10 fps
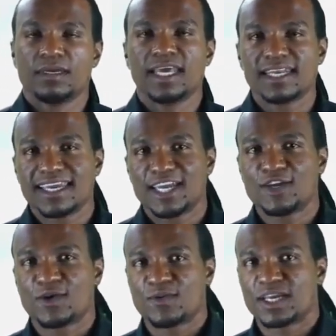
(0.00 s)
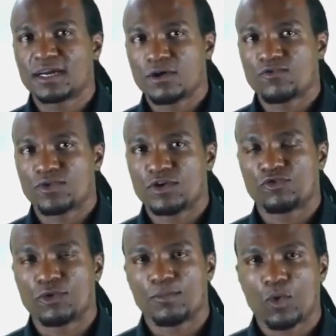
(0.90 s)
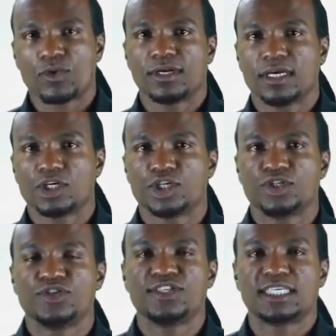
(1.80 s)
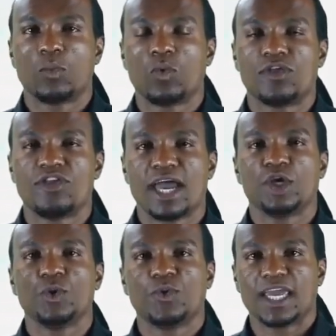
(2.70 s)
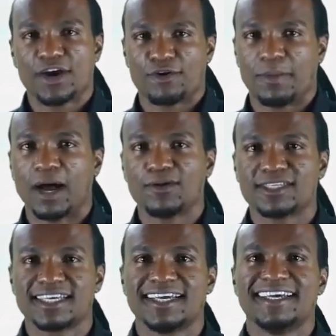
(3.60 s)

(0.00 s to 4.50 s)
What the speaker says: Dedicate your recovery from porn addiction to someone that you care about,